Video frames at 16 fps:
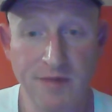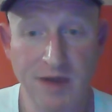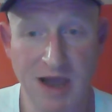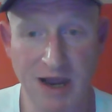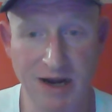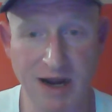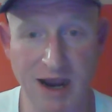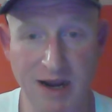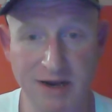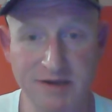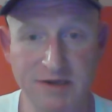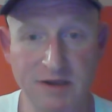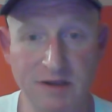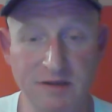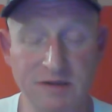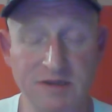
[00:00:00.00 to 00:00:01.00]
Hi,
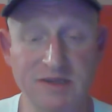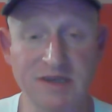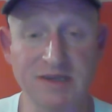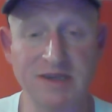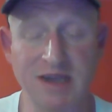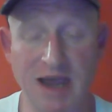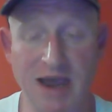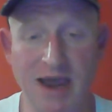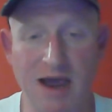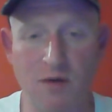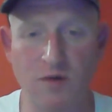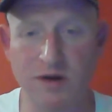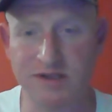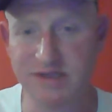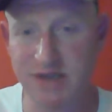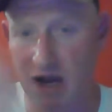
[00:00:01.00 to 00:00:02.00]
guys. Today I
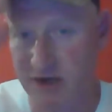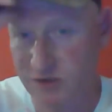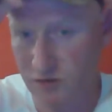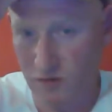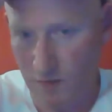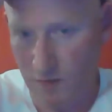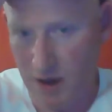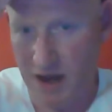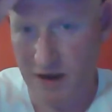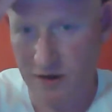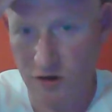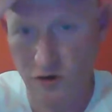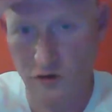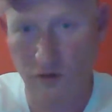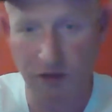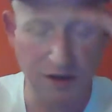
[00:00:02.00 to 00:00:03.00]
want to talk to you about a
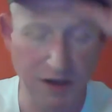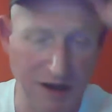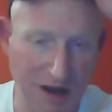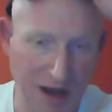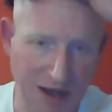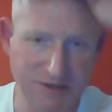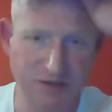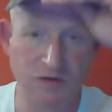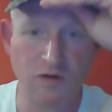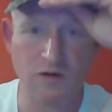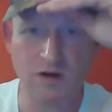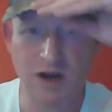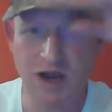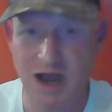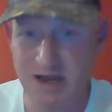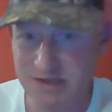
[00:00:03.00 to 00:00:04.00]
new theological
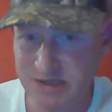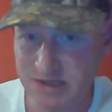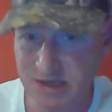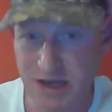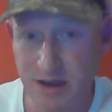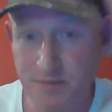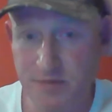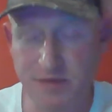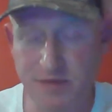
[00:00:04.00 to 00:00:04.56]
concept